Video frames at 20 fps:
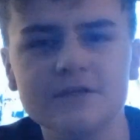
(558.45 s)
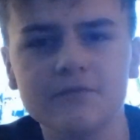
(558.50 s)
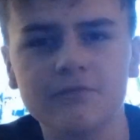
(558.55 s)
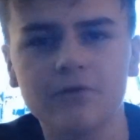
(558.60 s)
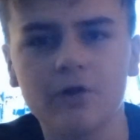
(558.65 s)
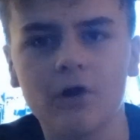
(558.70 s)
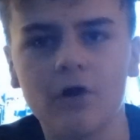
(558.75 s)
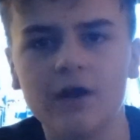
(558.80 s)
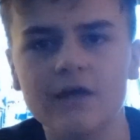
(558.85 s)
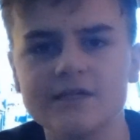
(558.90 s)
You've
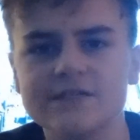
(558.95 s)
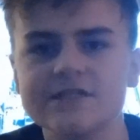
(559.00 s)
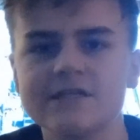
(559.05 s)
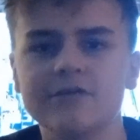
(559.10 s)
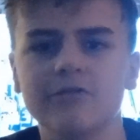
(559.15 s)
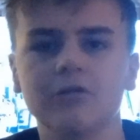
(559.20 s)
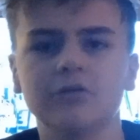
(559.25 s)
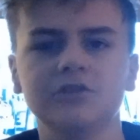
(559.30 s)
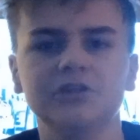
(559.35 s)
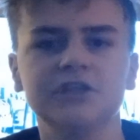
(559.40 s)
got a
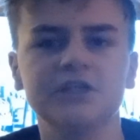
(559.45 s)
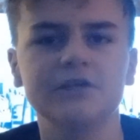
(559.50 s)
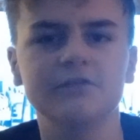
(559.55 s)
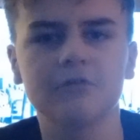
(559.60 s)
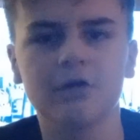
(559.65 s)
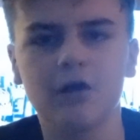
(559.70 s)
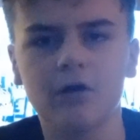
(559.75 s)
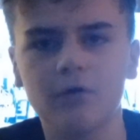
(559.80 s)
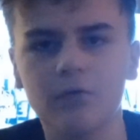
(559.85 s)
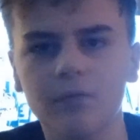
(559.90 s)
0G
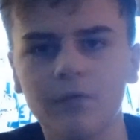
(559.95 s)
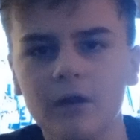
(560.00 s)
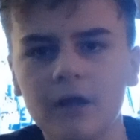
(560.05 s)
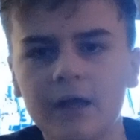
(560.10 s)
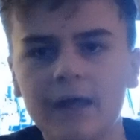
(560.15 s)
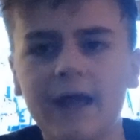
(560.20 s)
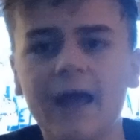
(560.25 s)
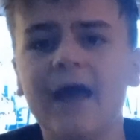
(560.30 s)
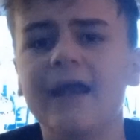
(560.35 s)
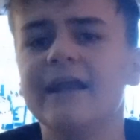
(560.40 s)
roll
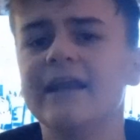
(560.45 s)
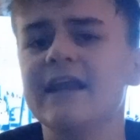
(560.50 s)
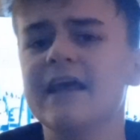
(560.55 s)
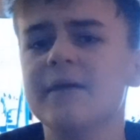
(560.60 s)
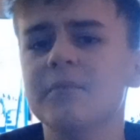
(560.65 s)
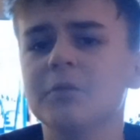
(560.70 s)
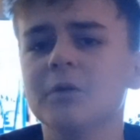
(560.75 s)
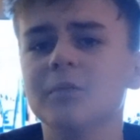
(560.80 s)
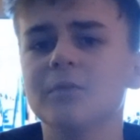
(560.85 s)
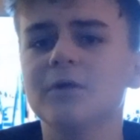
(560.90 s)
and an
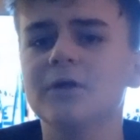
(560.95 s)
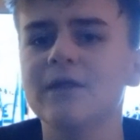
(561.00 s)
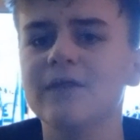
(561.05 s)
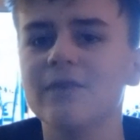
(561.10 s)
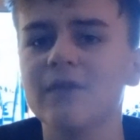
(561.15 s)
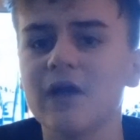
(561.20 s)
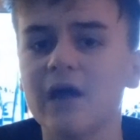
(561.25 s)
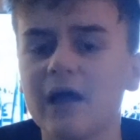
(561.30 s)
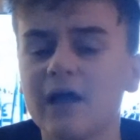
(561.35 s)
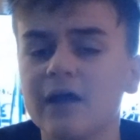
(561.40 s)
Immelman
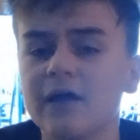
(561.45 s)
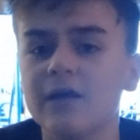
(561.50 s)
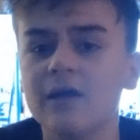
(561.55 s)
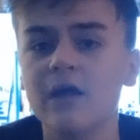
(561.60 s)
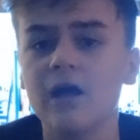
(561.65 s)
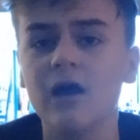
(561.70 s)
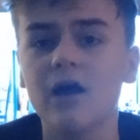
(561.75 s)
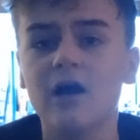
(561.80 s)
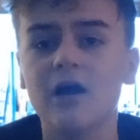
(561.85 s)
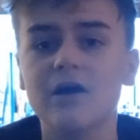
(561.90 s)
in there.
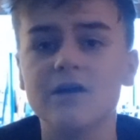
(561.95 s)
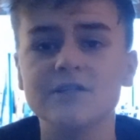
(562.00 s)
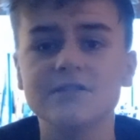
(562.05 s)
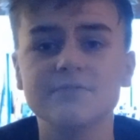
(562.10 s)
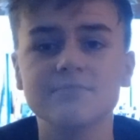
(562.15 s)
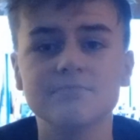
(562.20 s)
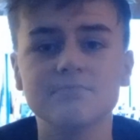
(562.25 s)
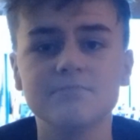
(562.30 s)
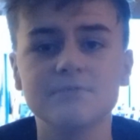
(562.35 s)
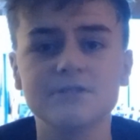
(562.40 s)

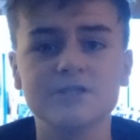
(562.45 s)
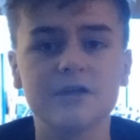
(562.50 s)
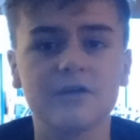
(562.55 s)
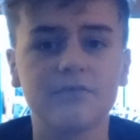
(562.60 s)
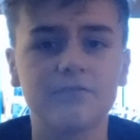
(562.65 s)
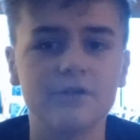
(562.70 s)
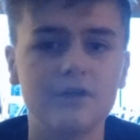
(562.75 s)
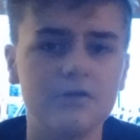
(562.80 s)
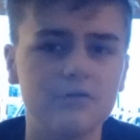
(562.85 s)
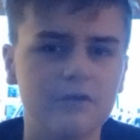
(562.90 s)
Some
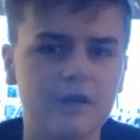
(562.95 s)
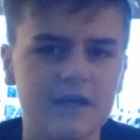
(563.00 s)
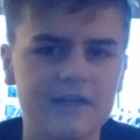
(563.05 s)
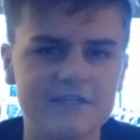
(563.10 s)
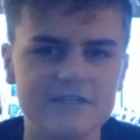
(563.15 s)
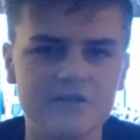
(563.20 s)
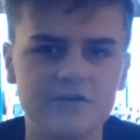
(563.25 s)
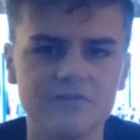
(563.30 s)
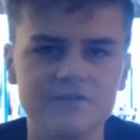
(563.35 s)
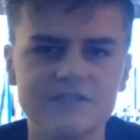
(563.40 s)
stuff the
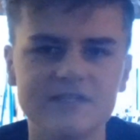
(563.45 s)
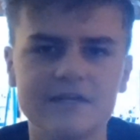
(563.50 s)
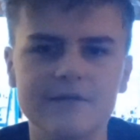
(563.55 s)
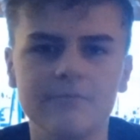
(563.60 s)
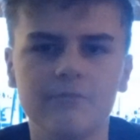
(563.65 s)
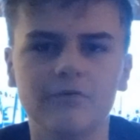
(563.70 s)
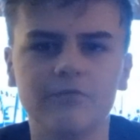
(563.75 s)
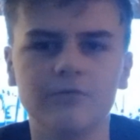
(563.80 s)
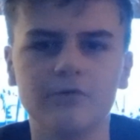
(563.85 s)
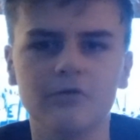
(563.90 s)
UK's not
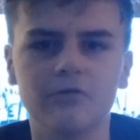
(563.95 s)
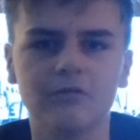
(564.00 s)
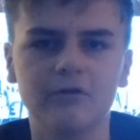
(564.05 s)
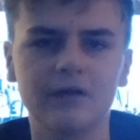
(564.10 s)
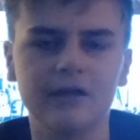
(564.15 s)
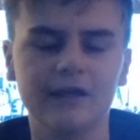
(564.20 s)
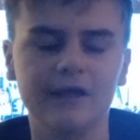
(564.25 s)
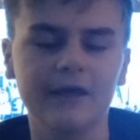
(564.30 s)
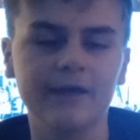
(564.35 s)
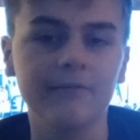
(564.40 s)
seen before,
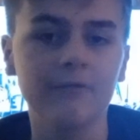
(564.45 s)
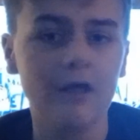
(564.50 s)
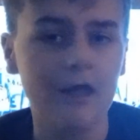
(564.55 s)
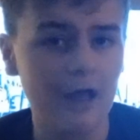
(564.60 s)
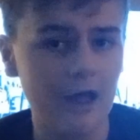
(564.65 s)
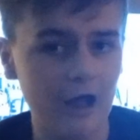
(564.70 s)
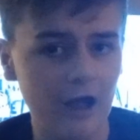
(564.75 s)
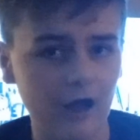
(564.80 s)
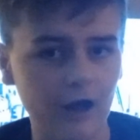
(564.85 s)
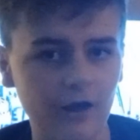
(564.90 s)
really.
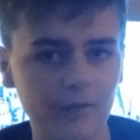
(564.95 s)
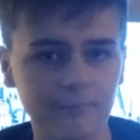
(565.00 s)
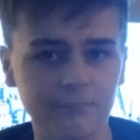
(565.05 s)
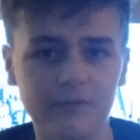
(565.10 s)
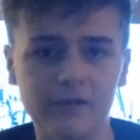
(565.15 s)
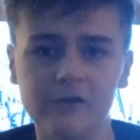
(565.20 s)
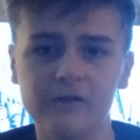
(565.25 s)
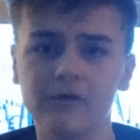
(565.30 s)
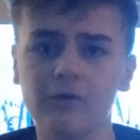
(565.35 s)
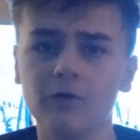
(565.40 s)

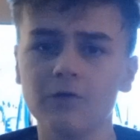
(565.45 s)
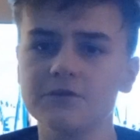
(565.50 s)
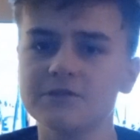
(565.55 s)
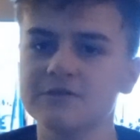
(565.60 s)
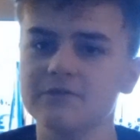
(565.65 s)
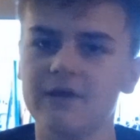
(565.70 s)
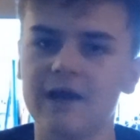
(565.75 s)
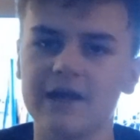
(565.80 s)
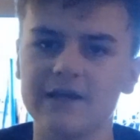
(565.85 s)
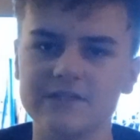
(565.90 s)

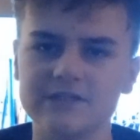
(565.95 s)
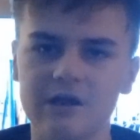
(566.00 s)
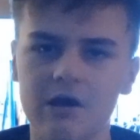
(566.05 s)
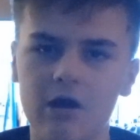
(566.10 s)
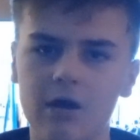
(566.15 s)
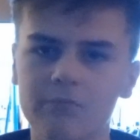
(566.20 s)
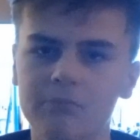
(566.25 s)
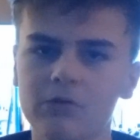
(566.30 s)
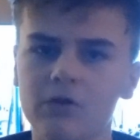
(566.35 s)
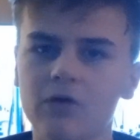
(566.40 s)
Lots of
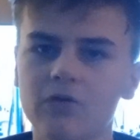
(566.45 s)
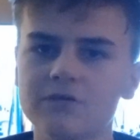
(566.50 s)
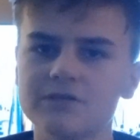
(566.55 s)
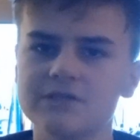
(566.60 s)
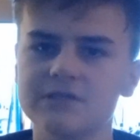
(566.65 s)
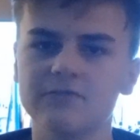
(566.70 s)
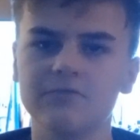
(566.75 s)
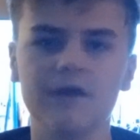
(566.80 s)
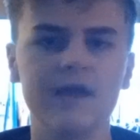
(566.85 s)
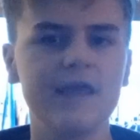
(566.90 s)
airtime,
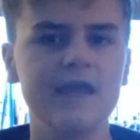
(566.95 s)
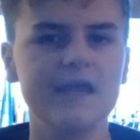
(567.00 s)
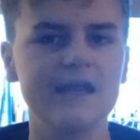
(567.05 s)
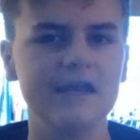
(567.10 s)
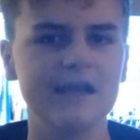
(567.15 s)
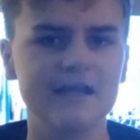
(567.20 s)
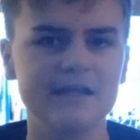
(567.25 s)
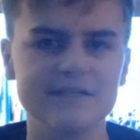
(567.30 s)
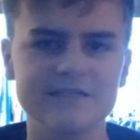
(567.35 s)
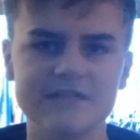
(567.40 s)
lots of
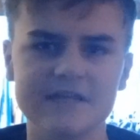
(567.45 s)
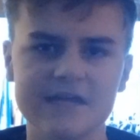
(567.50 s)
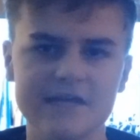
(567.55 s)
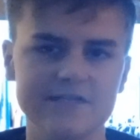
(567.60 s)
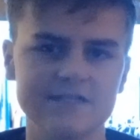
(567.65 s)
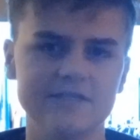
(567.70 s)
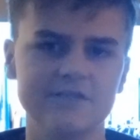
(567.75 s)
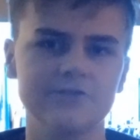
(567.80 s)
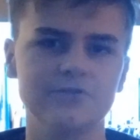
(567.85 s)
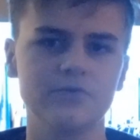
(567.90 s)

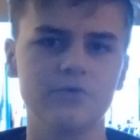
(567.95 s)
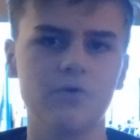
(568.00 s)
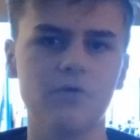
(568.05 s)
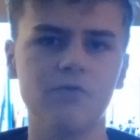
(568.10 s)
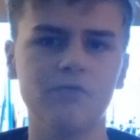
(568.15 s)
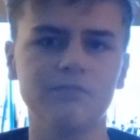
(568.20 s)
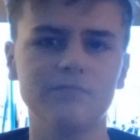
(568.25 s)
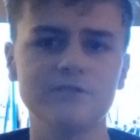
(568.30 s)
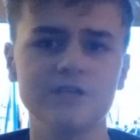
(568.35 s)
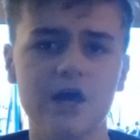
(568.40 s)
helixes and
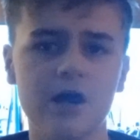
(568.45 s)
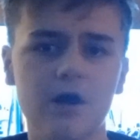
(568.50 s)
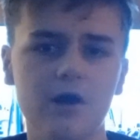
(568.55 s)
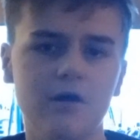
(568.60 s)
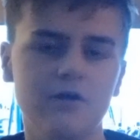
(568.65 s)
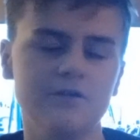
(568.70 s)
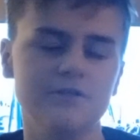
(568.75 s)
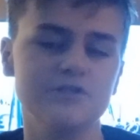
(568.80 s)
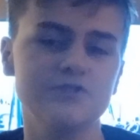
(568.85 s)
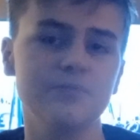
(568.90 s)
sort of
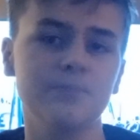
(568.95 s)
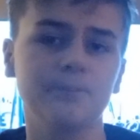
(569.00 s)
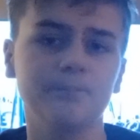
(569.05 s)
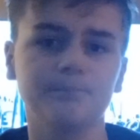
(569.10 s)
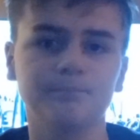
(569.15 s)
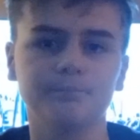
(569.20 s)
turns.